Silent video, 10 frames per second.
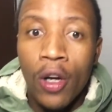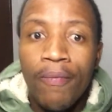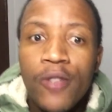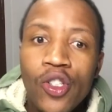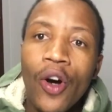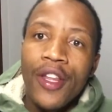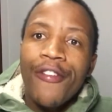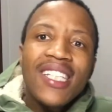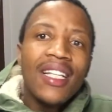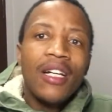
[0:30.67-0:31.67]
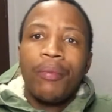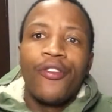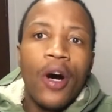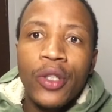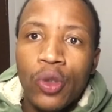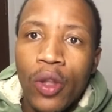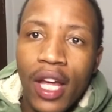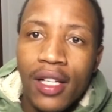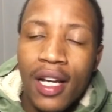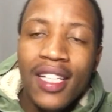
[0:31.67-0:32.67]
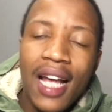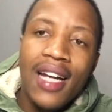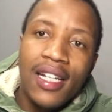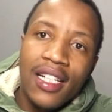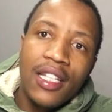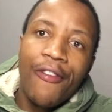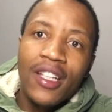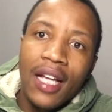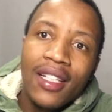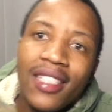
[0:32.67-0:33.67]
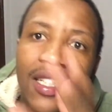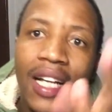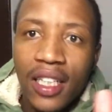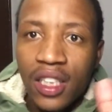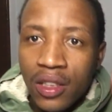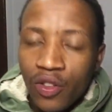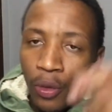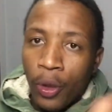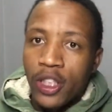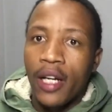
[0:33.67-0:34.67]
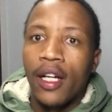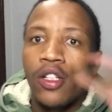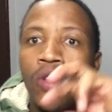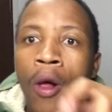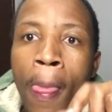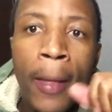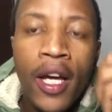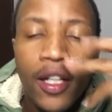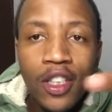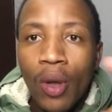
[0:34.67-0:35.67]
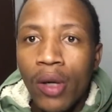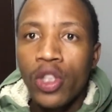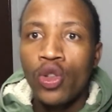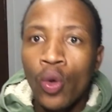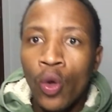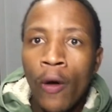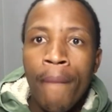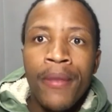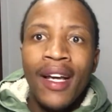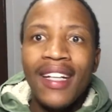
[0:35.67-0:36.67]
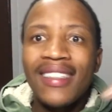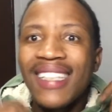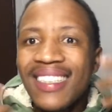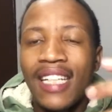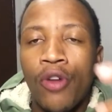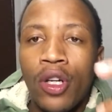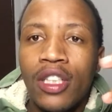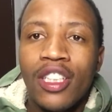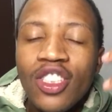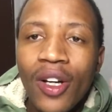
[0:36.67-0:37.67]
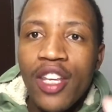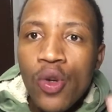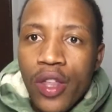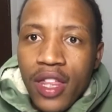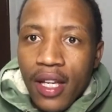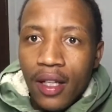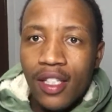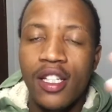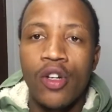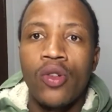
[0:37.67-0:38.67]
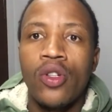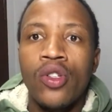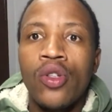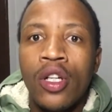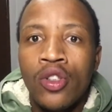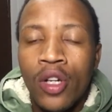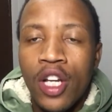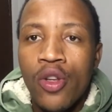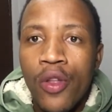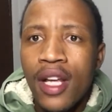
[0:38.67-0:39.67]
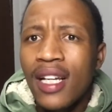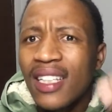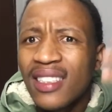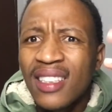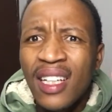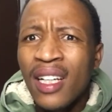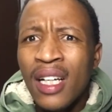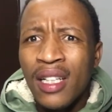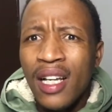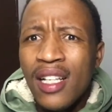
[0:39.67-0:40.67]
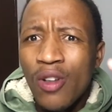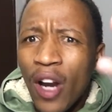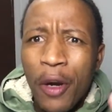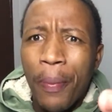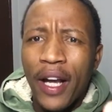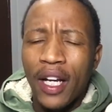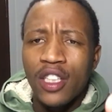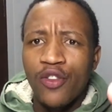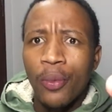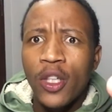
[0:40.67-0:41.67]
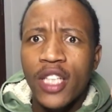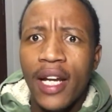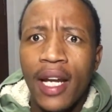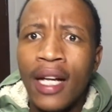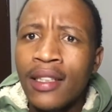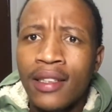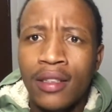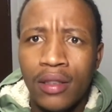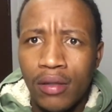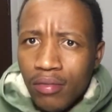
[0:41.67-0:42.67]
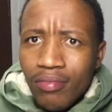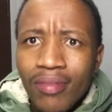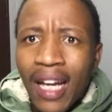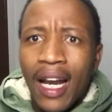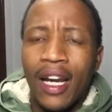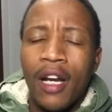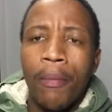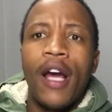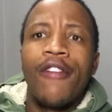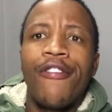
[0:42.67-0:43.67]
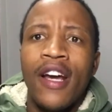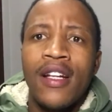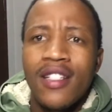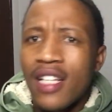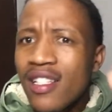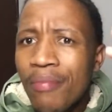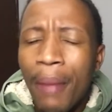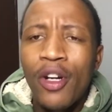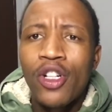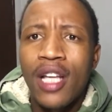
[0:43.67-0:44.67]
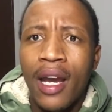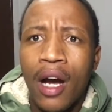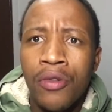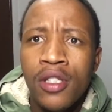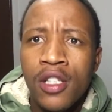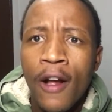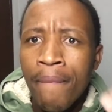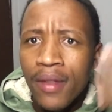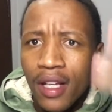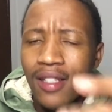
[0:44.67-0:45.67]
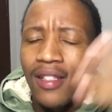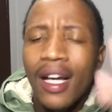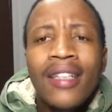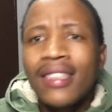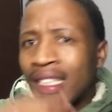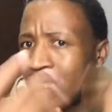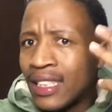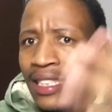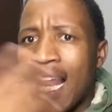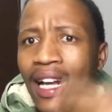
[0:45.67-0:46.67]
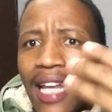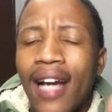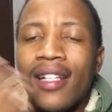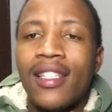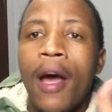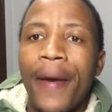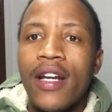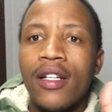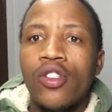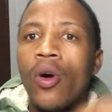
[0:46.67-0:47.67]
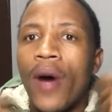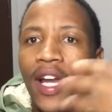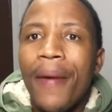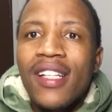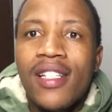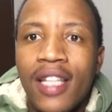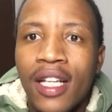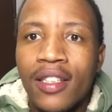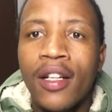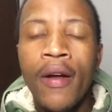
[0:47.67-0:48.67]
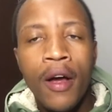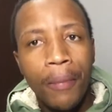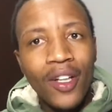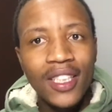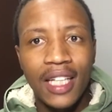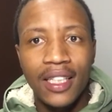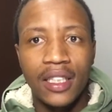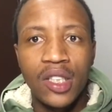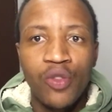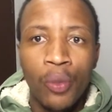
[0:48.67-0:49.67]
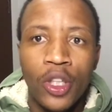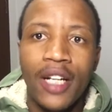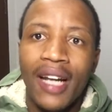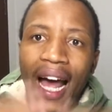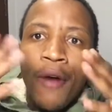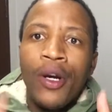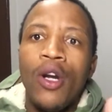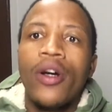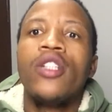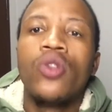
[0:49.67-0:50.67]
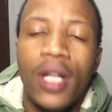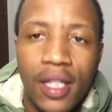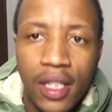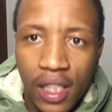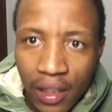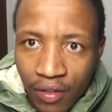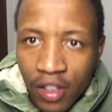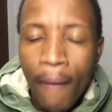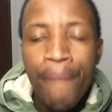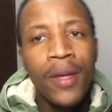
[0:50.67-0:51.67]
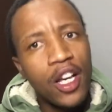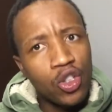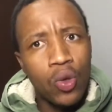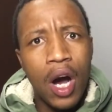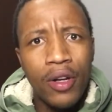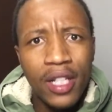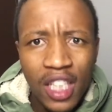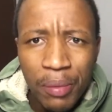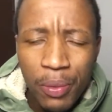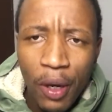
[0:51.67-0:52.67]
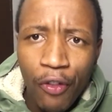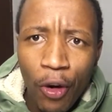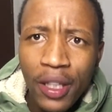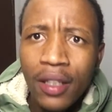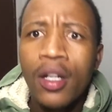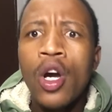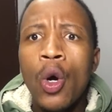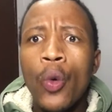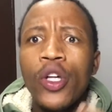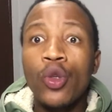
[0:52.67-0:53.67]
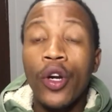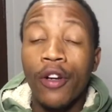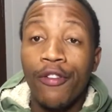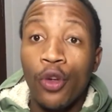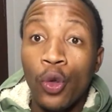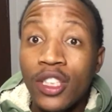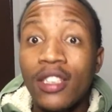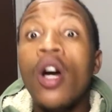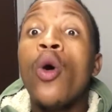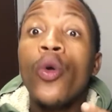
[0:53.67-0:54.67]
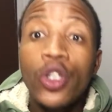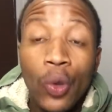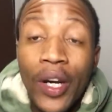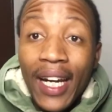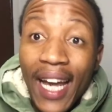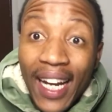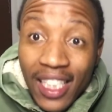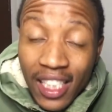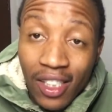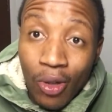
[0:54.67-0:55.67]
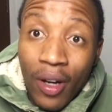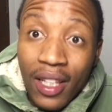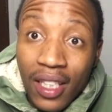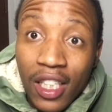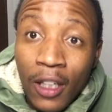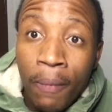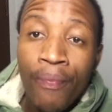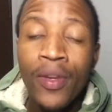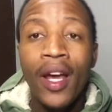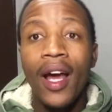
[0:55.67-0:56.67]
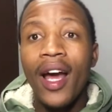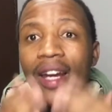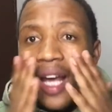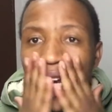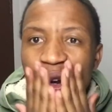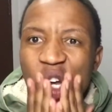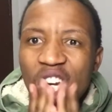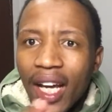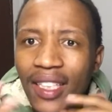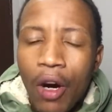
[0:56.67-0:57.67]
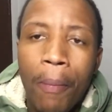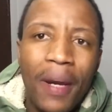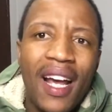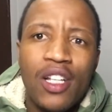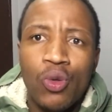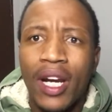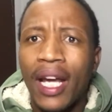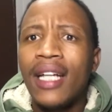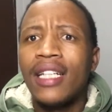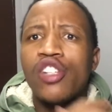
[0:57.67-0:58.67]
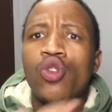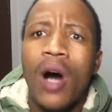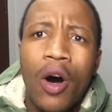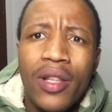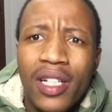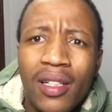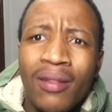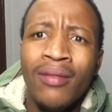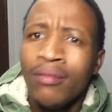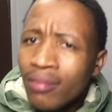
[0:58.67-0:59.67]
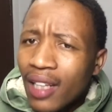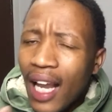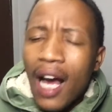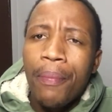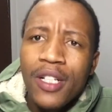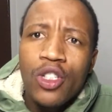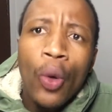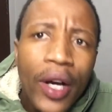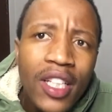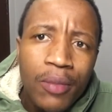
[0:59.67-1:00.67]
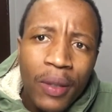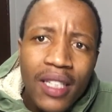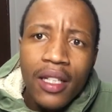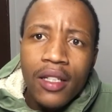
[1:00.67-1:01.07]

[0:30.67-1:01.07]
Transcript: So the first thing before we do that, let's address the fact that this is Kaizer Chiefs Football Channel. So this is what we do. This is not a new thing. This is not a new thing. There's Orlando Pirates football channels that are run by fans. There's Mamelodi Sundowns. It's like that. It's happening. So what happens is this: because it's Kaizer Chiefs Football Channel, we look into Kaizer Chiefs as to how the team is performing. We do reviews. We do reactions on the team, and then we rate our players. We rate as to how the club is doing its business.